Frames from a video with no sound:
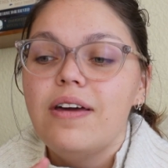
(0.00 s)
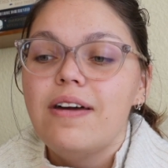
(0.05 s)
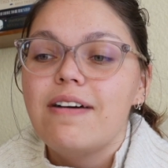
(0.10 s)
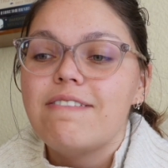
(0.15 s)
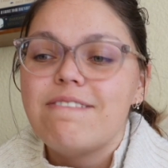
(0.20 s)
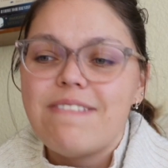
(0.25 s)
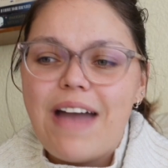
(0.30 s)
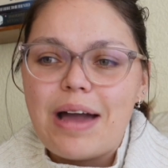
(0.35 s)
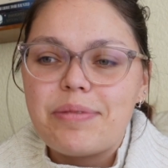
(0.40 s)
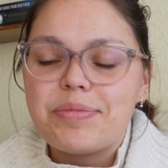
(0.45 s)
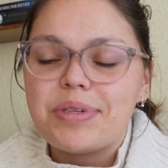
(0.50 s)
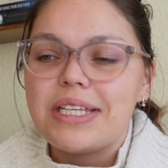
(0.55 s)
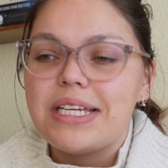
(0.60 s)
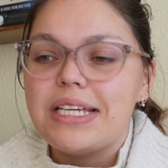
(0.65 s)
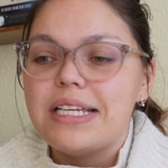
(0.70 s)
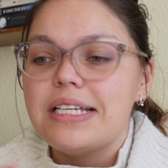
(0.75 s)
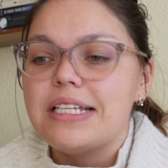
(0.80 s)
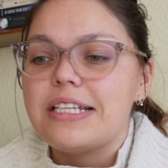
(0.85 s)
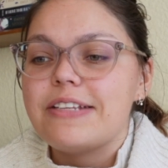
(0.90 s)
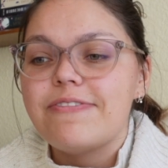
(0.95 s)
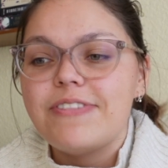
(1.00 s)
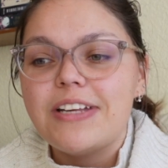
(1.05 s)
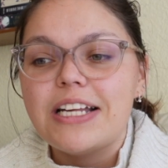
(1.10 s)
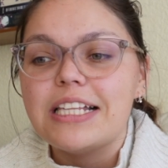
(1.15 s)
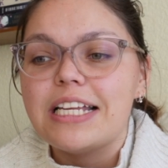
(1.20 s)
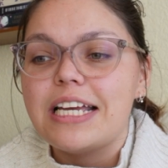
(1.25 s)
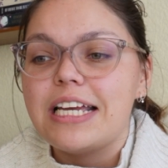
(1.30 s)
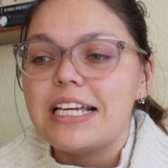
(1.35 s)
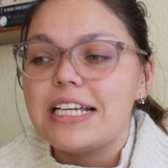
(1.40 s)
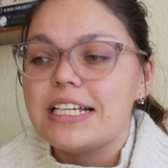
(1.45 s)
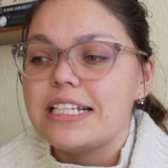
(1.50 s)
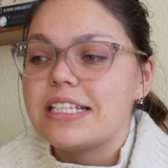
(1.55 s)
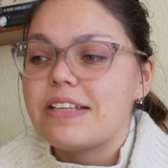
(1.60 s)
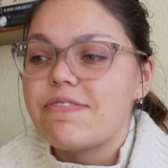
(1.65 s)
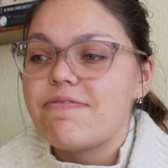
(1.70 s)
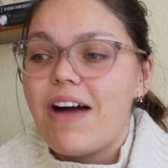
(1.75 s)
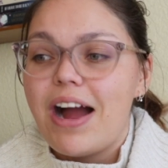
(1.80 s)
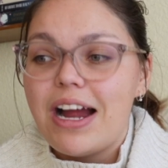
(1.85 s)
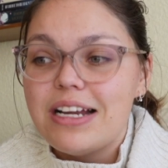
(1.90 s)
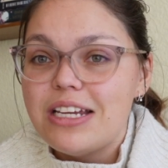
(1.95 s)
families, feelings,
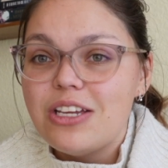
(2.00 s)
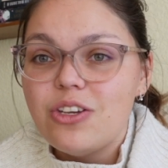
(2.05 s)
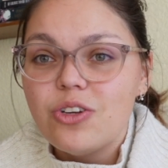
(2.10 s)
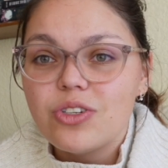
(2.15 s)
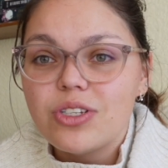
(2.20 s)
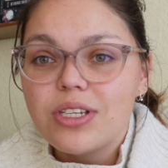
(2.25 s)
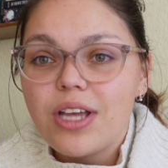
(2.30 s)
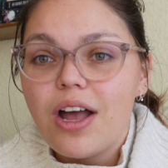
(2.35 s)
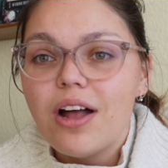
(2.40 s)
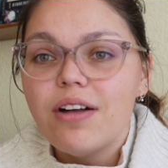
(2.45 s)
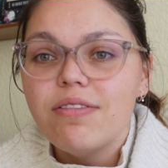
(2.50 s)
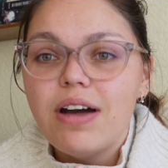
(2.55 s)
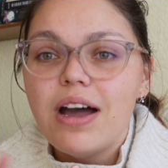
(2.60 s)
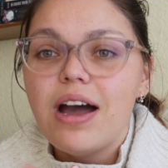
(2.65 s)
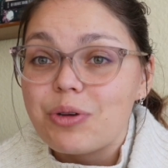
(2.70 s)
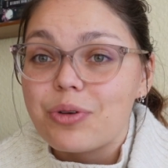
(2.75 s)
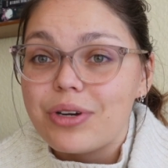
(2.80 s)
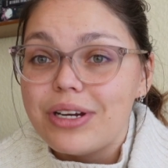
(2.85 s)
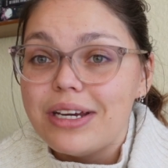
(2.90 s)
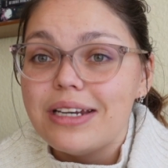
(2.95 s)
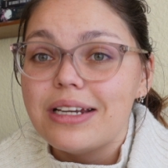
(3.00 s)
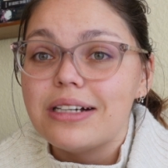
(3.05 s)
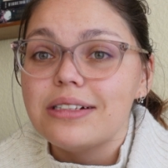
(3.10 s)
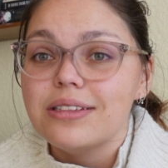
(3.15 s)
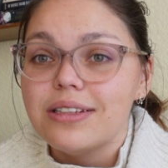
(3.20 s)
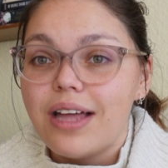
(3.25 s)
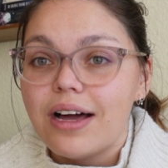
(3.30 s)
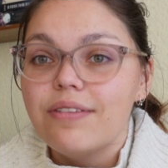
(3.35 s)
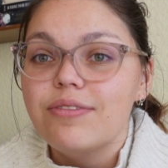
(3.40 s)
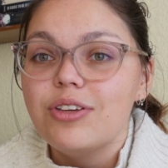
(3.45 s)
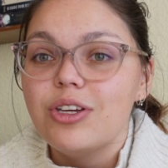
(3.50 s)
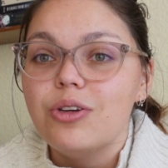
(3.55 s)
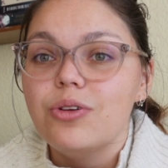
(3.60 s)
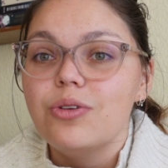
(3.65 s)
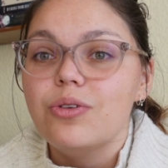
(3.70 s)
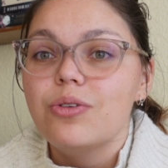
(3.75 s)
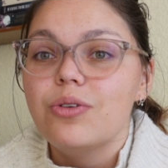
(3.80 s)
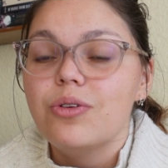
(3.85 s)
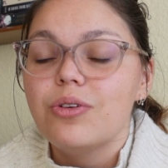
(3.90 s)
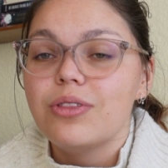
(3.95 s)
finding yourself, read Love
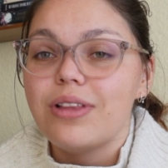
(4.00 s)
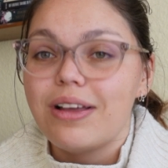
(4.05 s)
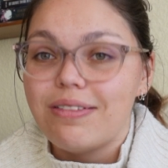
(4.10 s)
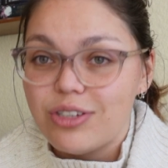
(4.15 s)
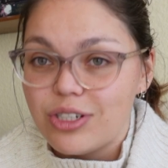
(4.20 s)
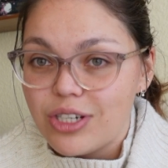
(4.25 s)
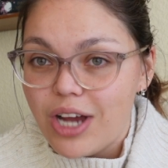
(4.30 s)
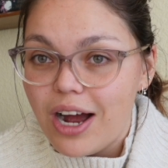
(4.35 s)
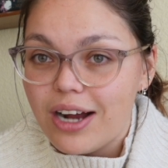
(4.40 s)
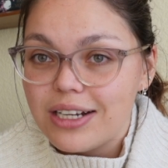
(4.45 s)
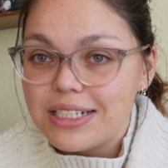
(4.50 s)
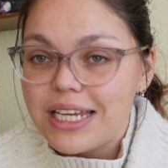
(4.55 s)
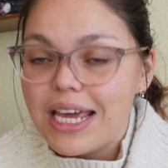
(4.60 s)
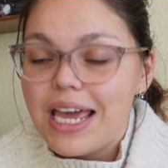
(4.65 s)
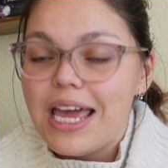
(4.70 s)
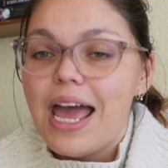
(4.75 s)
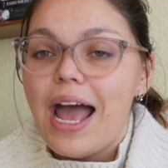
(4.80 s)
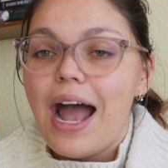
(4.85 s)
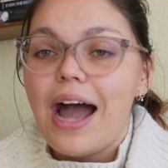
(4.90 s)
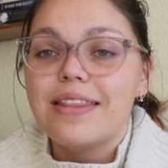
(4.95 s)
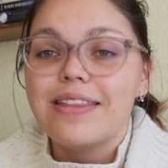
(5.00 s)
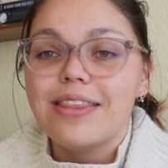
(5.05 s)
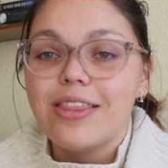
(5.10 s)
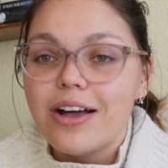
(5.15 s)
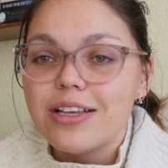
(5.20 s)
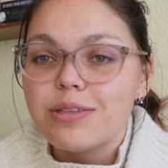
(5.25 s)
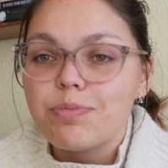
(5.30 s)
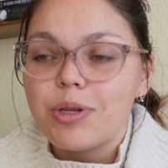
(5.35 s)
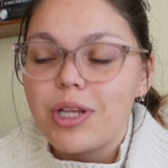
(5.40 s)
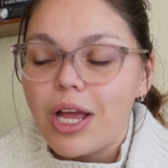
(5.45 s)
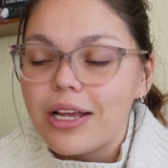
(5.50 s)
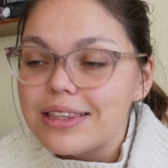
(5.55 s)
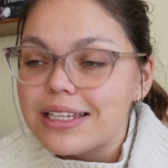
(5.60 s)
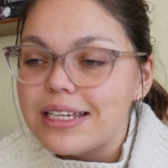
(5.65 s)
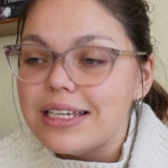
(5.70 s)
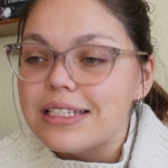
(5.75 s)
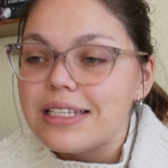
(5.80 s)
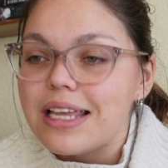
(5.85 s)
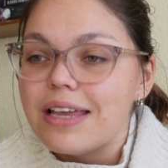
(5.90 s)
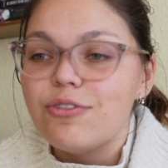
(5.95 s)
You, Love You Not. And then last but not
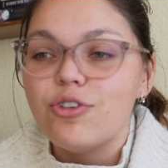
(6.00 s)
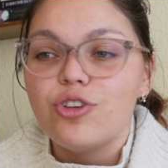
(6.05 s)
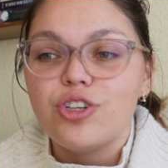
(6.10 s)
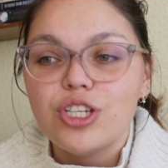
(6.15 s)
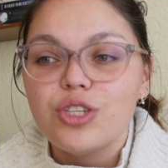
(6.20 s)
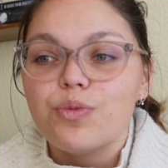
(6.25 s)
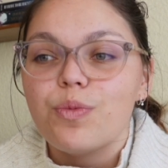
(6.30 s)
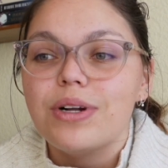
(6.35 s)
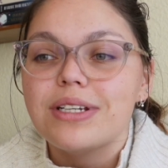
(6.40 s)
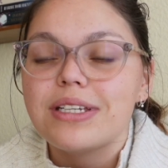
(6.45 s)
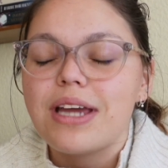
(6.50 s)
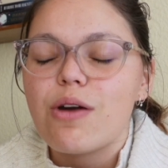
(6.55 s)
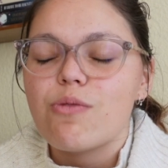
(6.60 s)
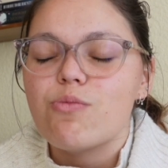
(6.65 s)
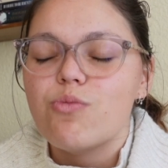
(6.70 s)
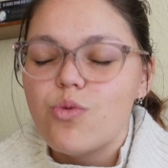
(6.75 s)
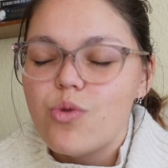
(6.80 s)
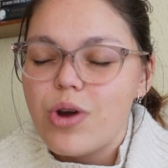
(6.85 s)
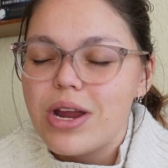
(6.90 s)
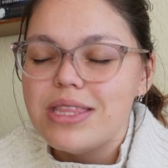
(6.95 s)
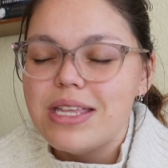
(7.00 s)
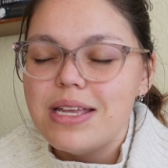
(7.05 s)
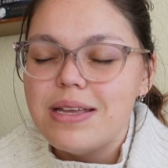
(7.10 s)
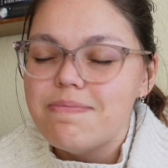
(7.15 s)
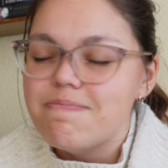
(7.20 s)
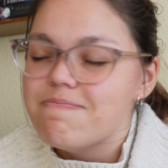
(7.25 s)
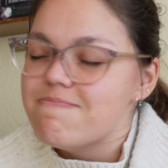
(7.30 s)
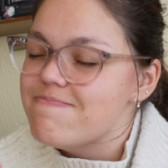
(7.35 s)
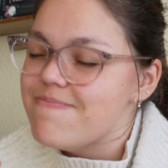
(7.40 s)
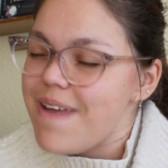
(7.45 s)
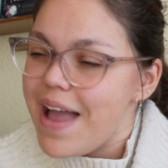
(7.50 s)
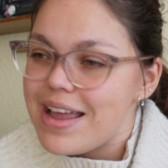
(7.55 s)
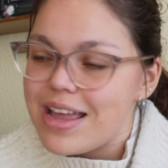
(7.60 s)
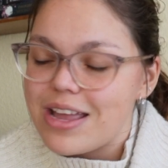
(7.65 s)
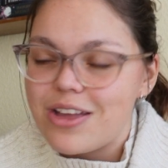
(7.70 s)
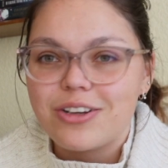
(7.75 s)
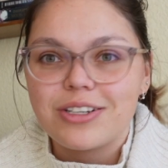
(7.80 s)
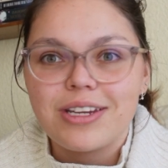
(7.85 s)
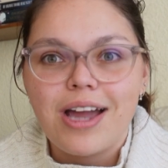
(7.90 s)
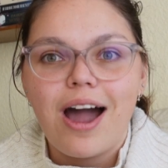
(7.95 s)
least, if you just want a really banging
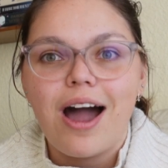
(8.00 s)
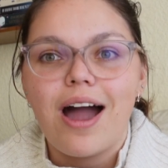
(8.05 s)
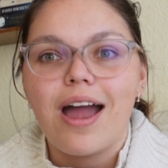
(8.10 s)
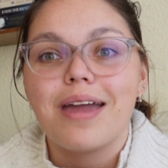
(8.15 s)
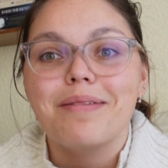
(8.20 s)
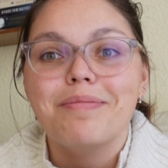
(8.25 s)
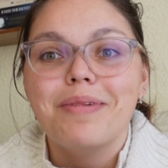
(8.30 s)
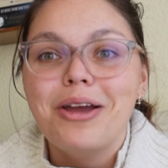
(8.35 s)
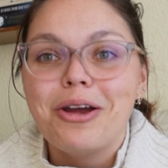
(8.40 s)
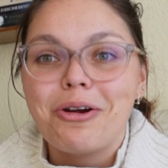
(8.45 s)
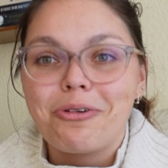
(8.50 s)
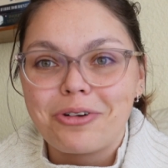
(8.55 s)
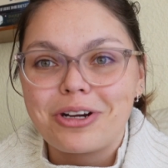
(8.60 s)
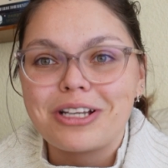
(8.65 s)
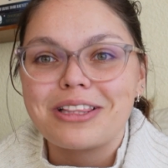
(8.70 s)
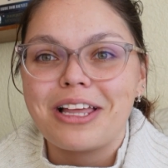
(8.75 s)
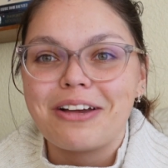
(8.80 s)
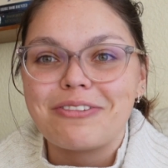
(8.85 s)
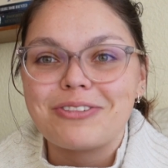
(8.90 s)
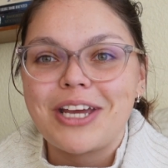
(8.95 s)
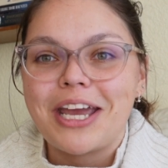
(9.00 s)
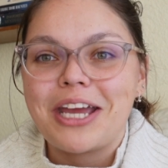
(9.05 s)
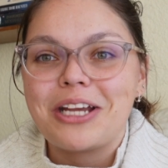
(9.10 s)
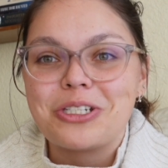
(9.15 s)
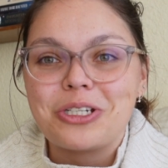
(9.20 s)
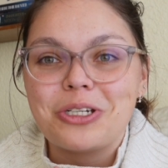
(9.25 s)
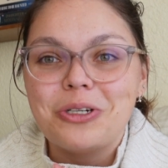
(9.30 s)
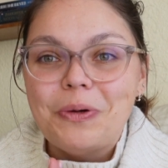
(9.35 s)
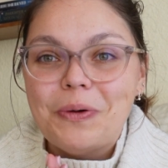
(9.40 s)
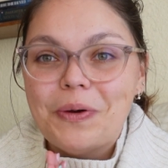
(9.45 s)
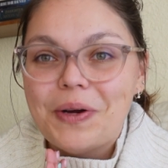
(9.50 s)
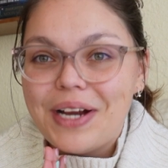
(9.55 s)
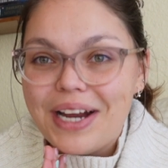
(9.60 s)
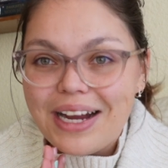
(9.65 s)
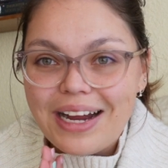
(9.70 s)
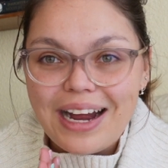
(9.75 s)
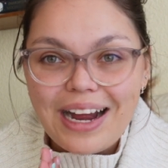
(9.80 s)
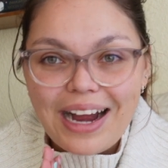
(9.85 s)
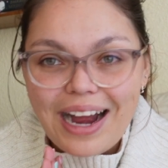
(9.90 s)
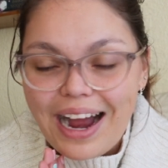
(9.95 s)
good time, read Love to Hate You.
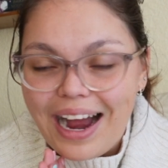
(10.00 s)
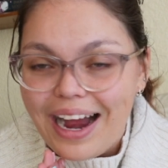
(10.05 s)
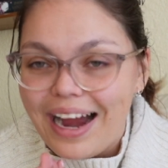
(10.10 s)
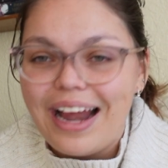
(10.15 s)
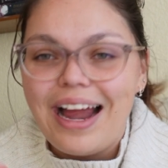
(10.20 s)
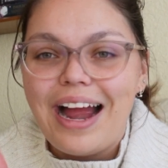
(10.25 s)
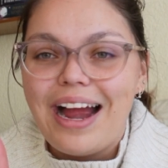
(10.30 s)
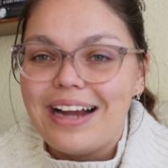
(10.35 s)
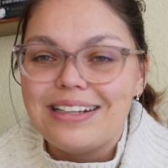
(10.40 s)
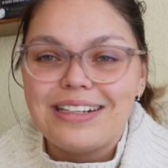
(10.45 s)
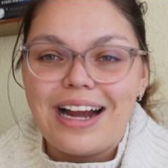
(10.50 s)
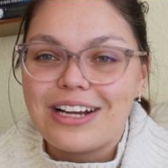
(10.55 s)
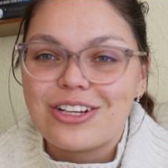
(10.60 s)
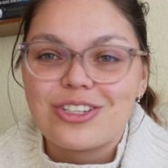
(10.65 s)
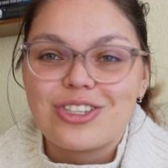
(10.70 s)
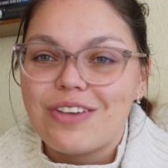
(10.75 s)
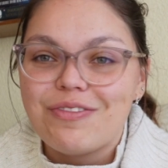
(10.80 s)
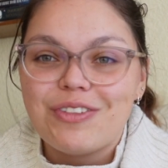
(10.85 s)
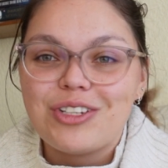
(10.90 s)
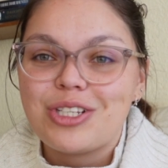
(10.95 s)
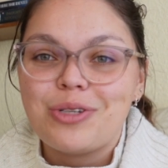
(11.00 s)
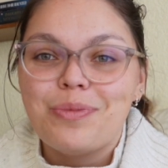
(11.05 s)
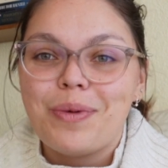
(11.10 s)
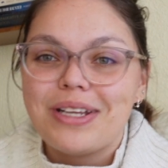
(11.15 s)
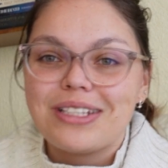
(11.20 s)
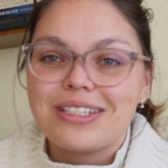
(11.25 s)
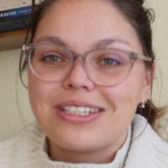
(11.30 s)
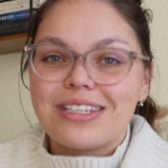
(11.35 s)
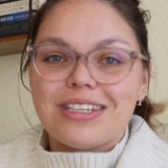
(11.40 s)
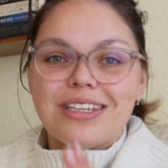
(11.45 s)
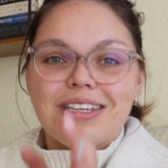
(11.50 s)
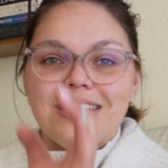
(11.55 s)
I just love it to bits.